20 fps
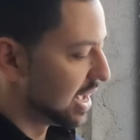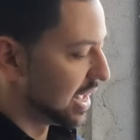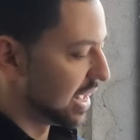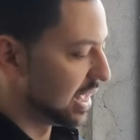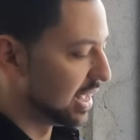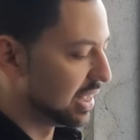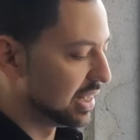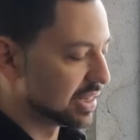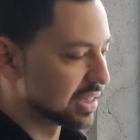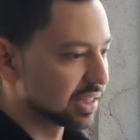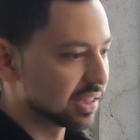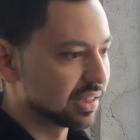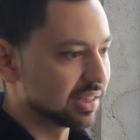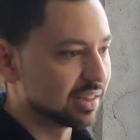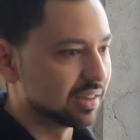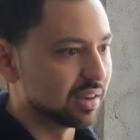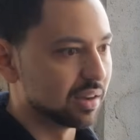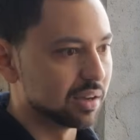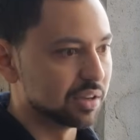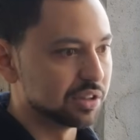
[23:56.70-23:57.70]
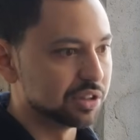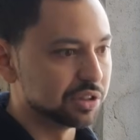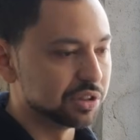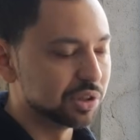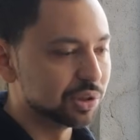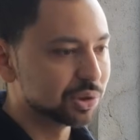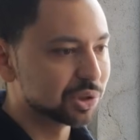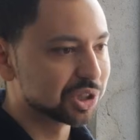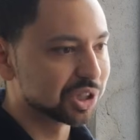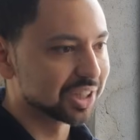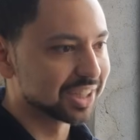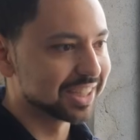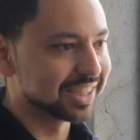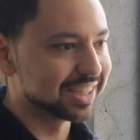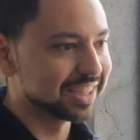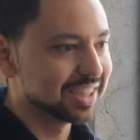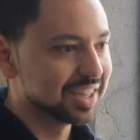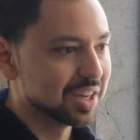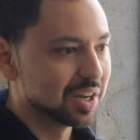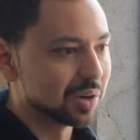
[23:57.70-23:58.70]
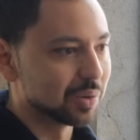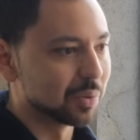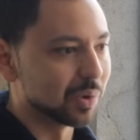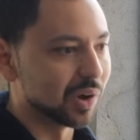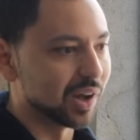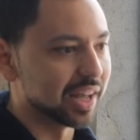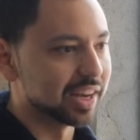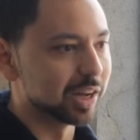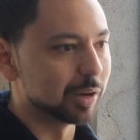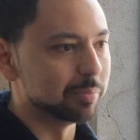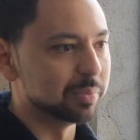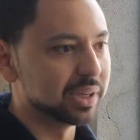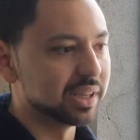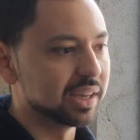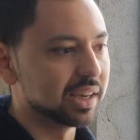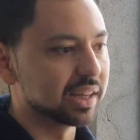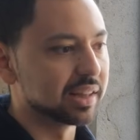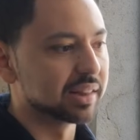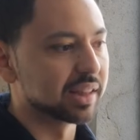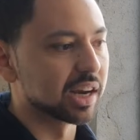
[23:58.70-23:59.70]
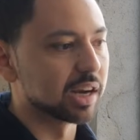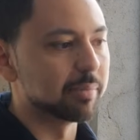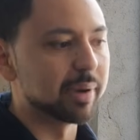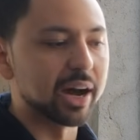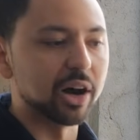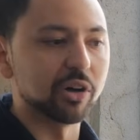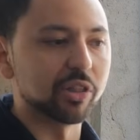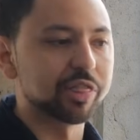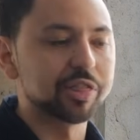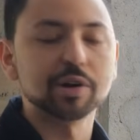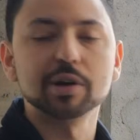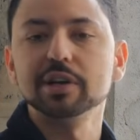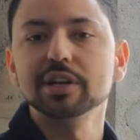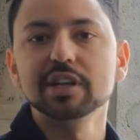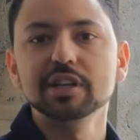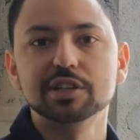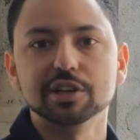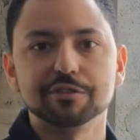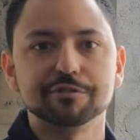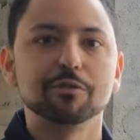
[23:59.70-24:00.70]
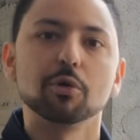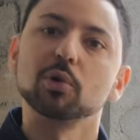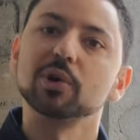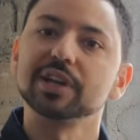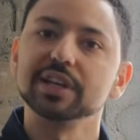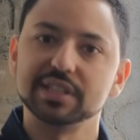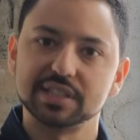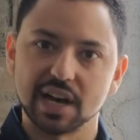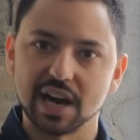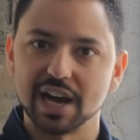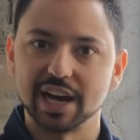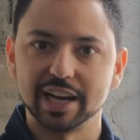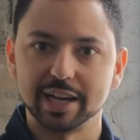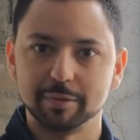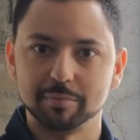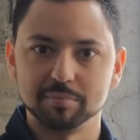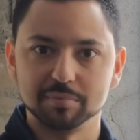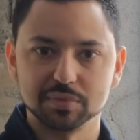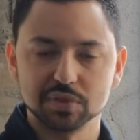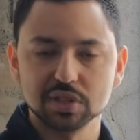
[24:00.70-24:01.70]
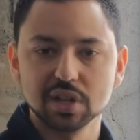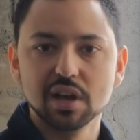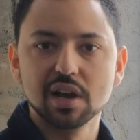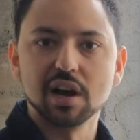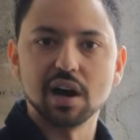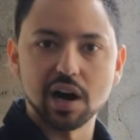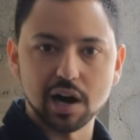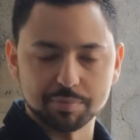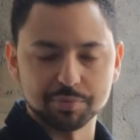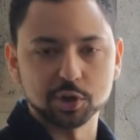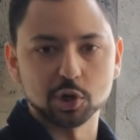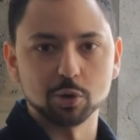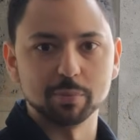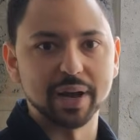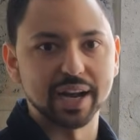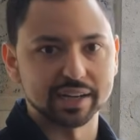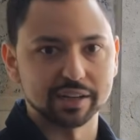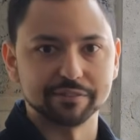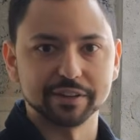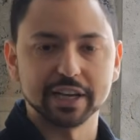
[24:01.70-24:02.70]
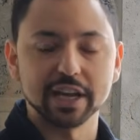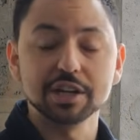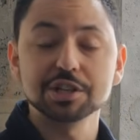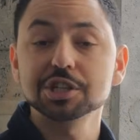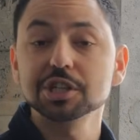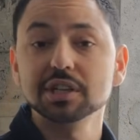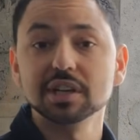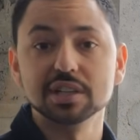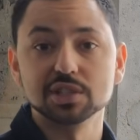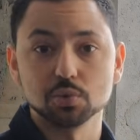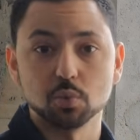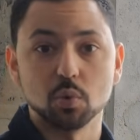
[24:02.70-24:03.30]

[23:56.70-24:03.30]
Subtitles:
It usually will end up being that about 30 to 40 times optical magnification is